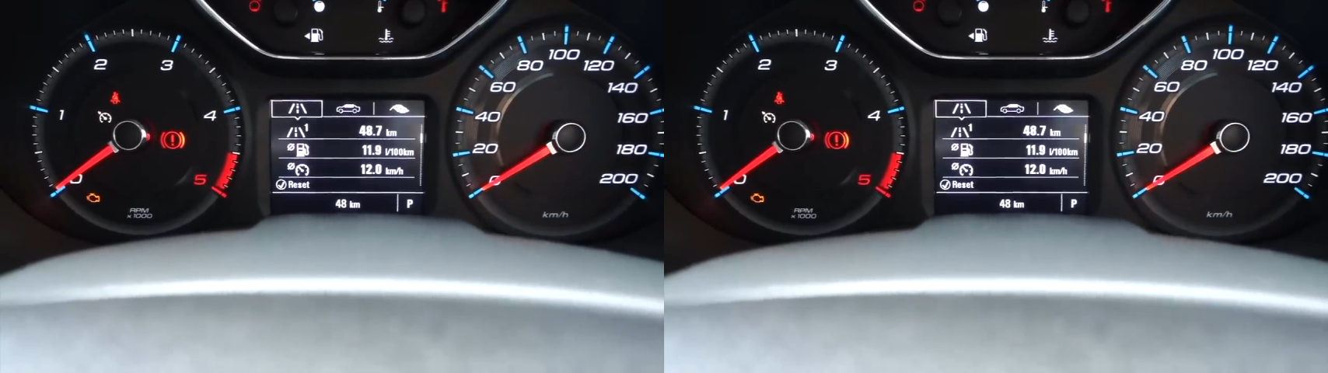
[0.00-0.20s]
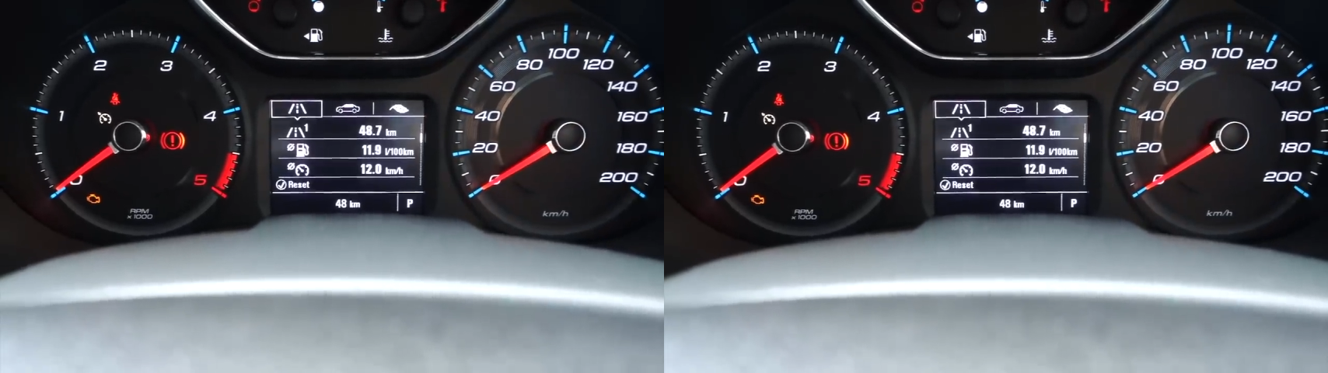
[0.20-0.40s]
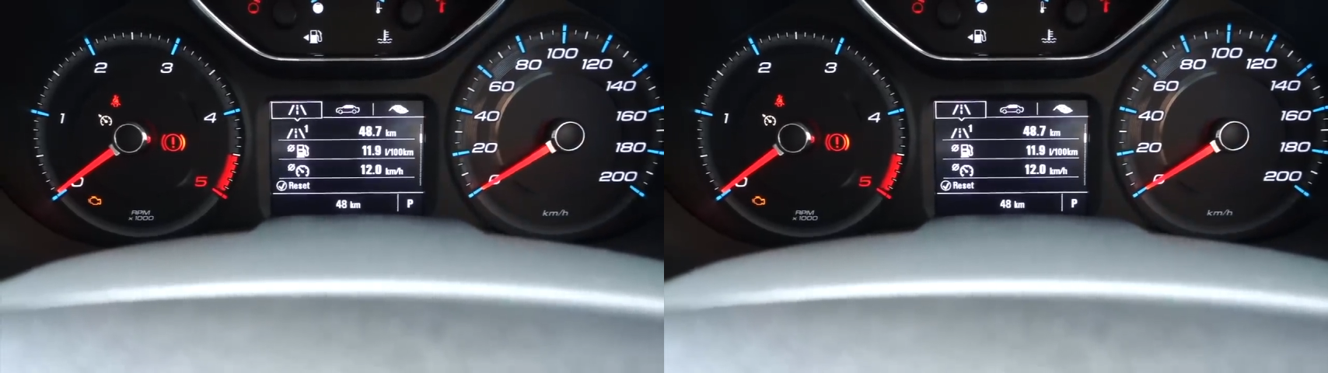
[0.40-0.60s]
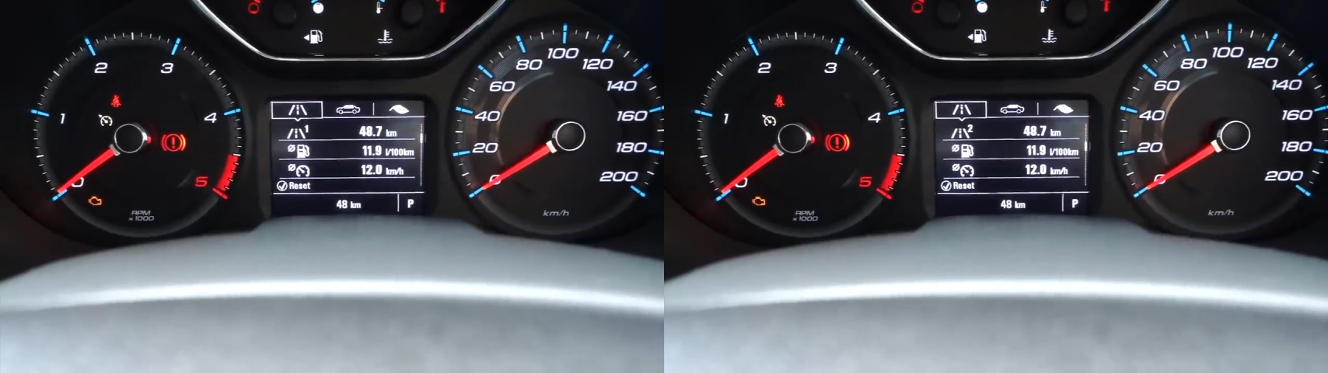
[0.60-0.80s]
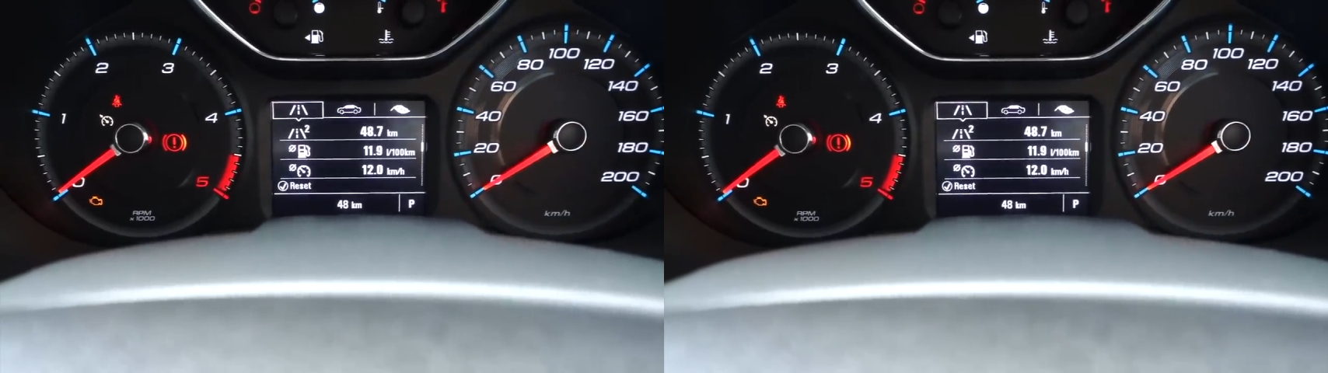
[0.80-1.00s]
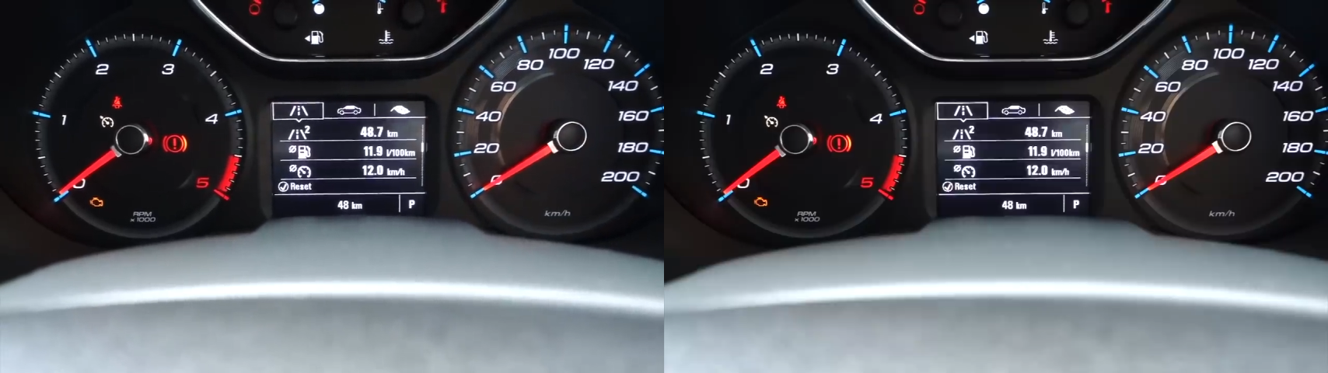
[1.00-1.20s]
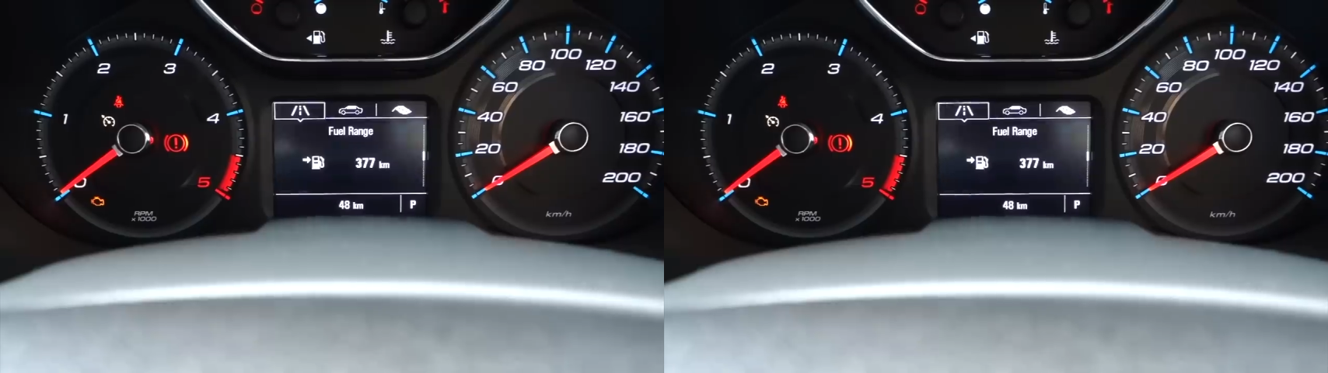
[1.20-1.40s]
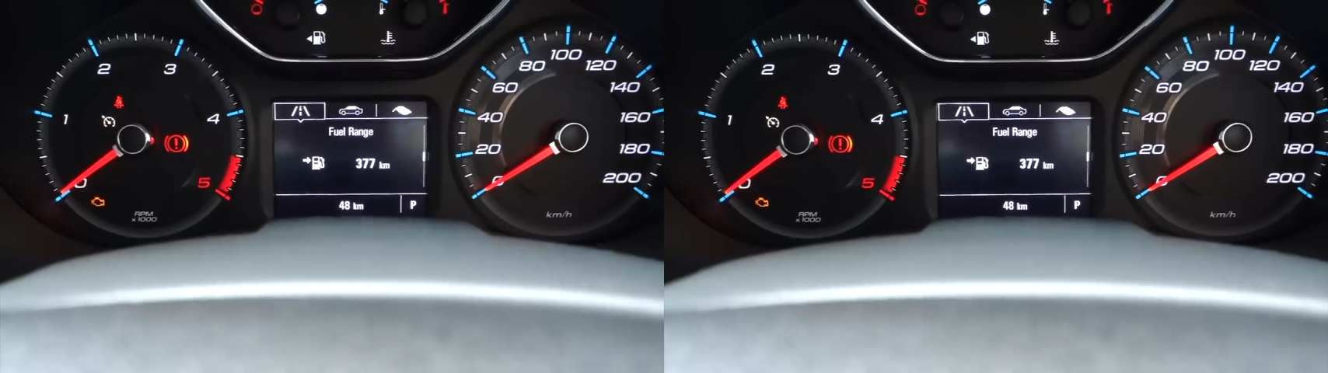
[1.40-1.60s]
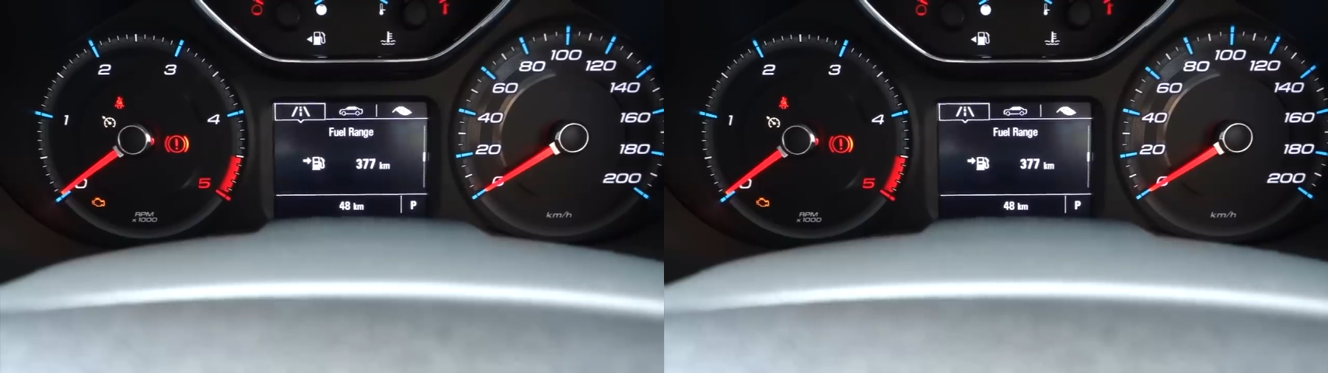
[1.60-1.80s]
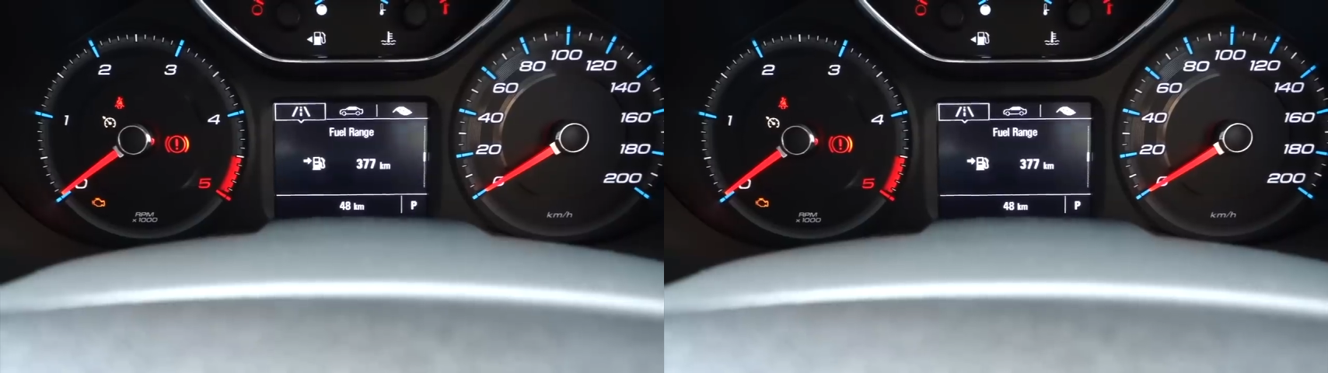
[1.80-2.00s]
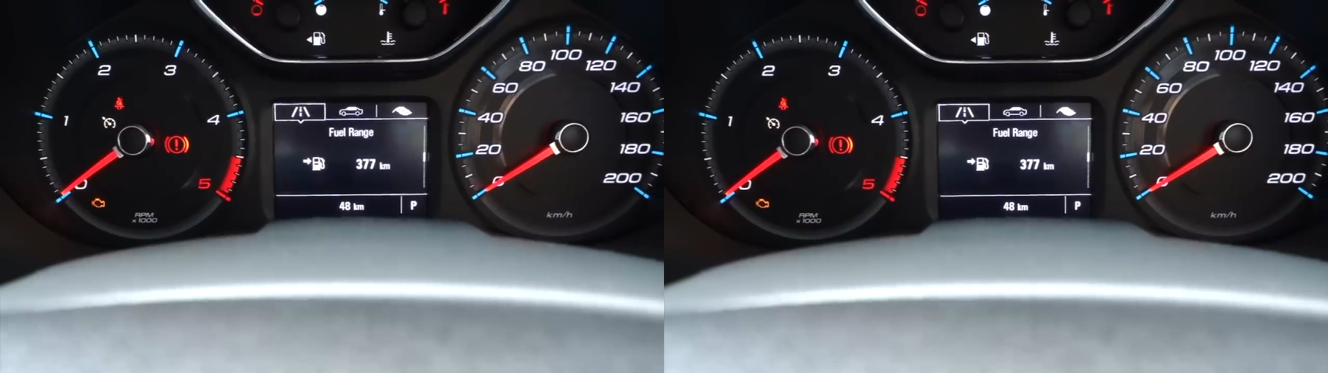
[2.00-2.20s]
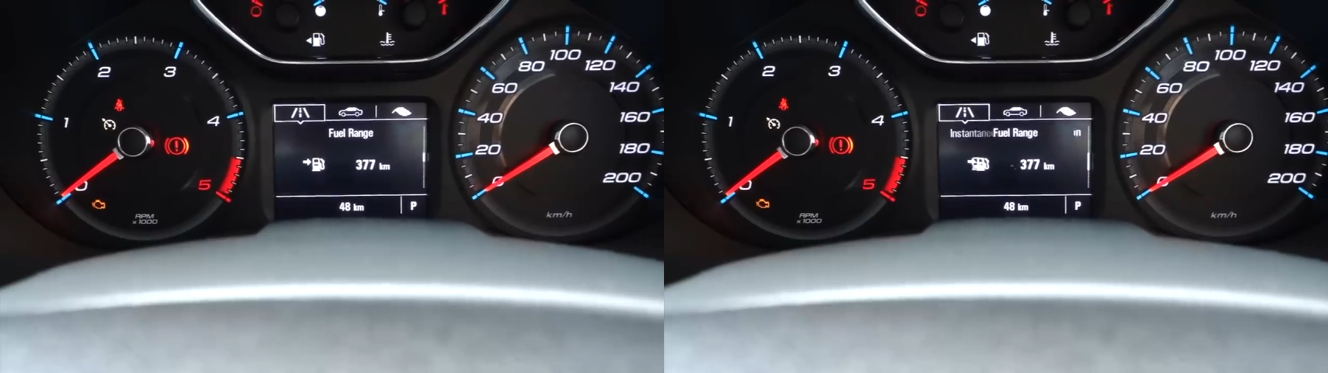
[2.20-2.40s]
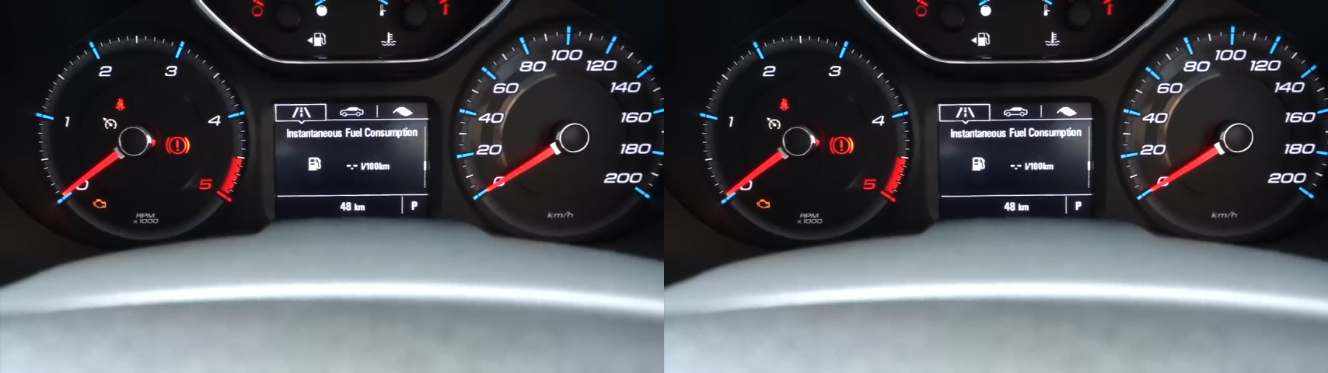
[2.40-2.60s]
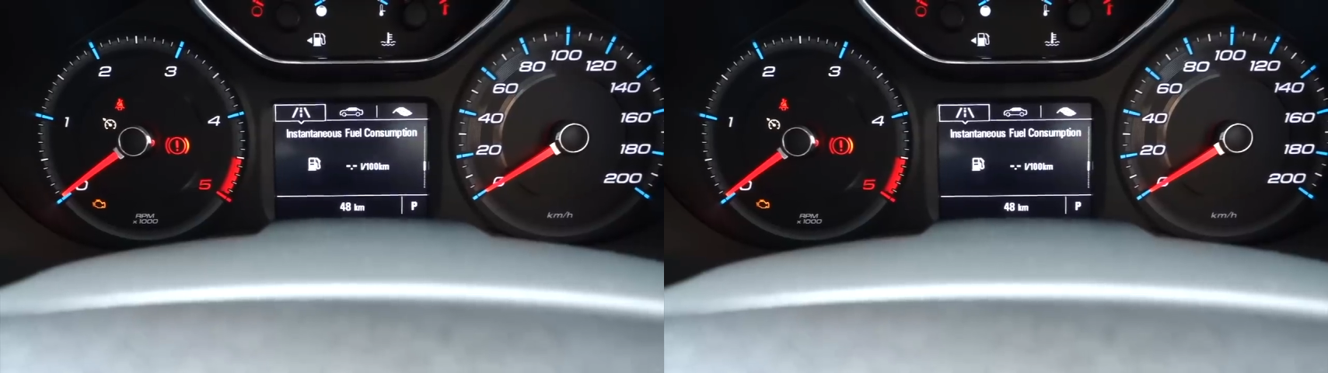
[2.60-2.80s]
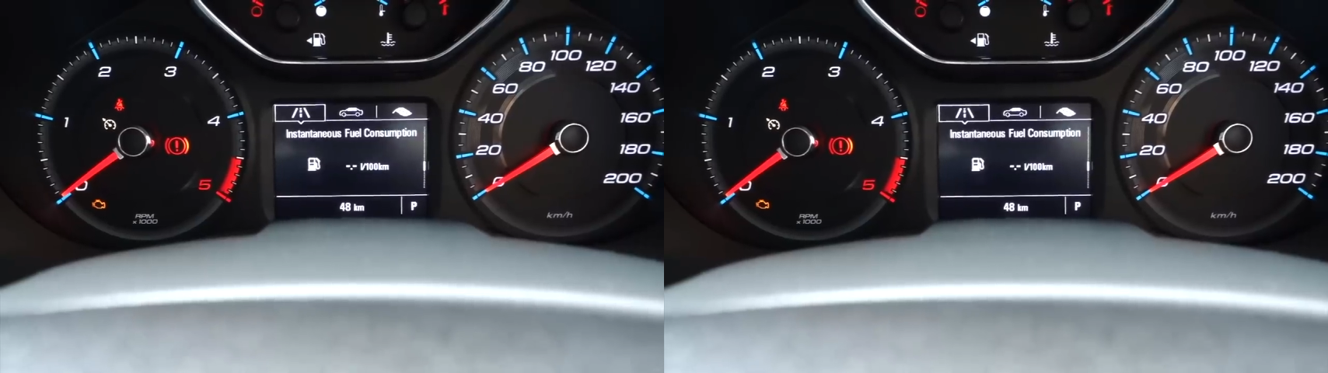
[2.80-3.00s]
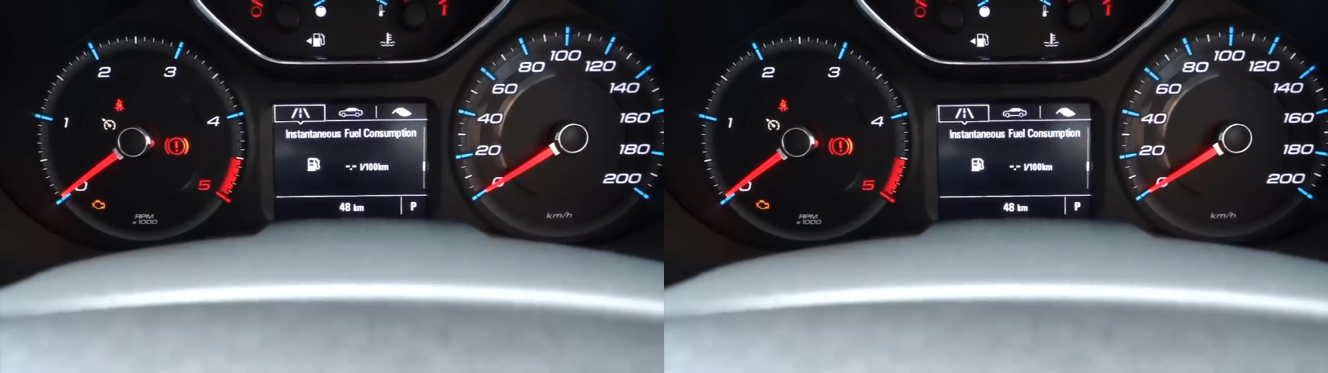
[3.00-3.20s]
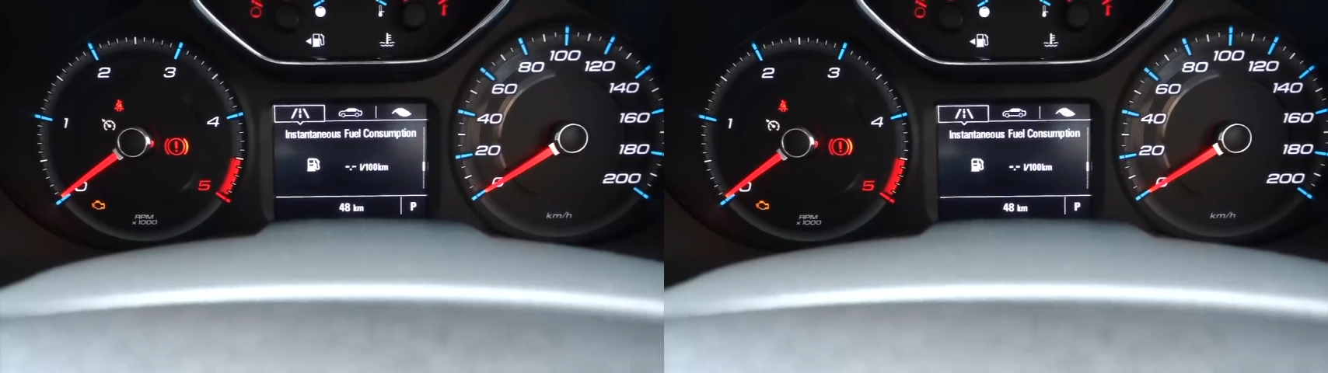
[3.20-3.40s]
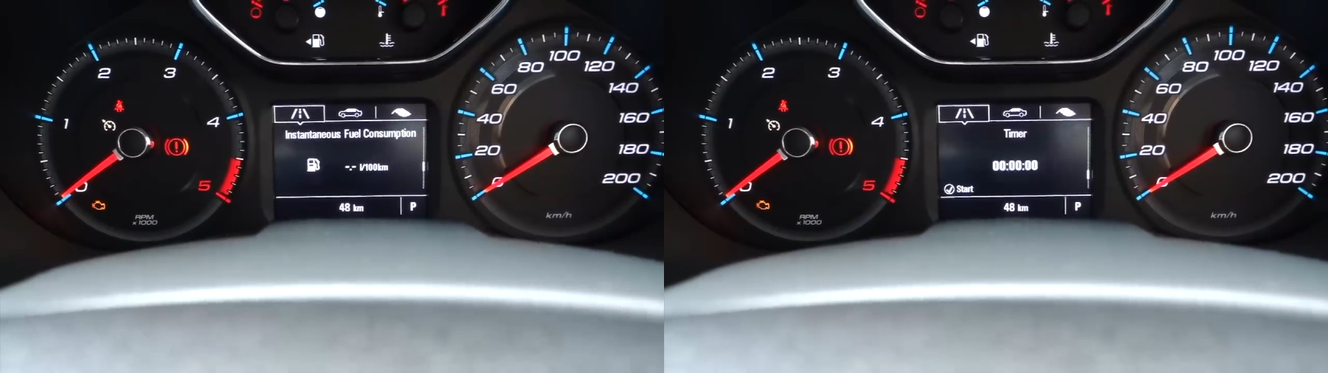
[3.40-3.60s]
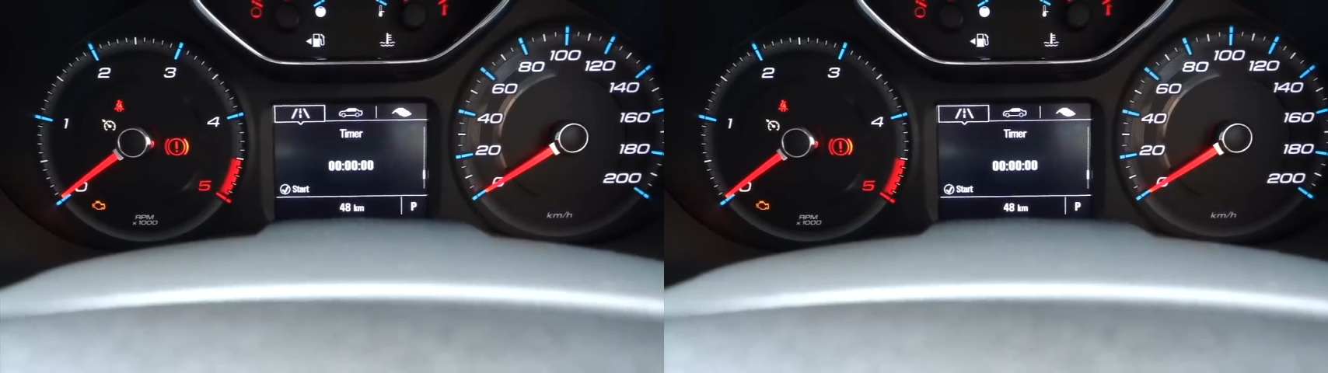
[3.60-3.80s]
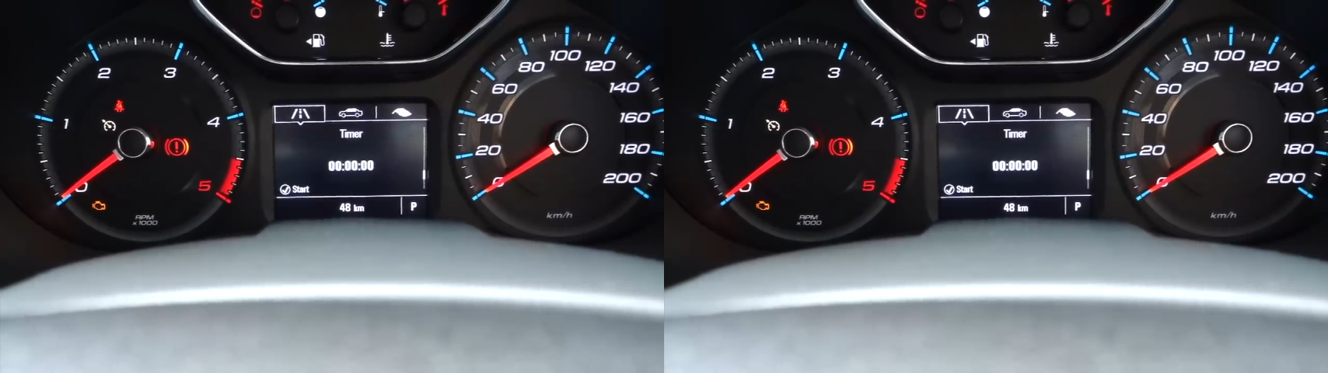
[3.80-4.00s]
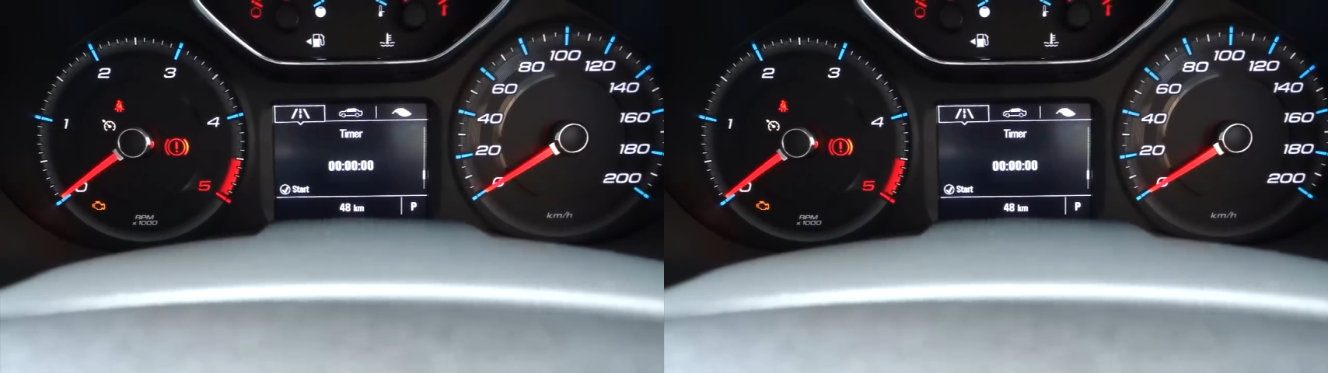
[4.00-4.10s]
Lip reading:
Nobody's mouth can be seen.